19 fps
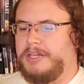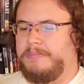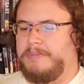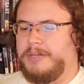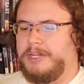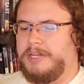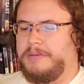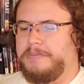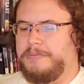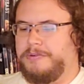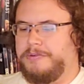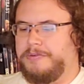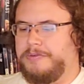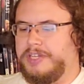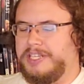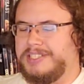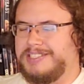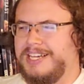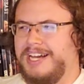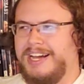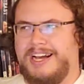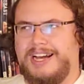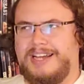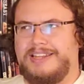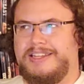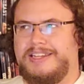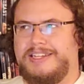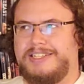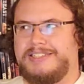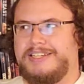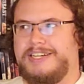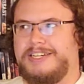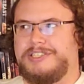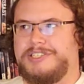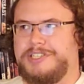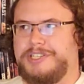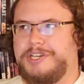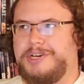many movies. I think it's
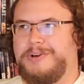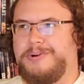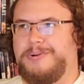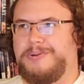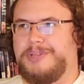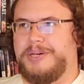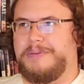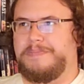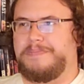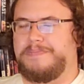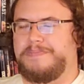actually the only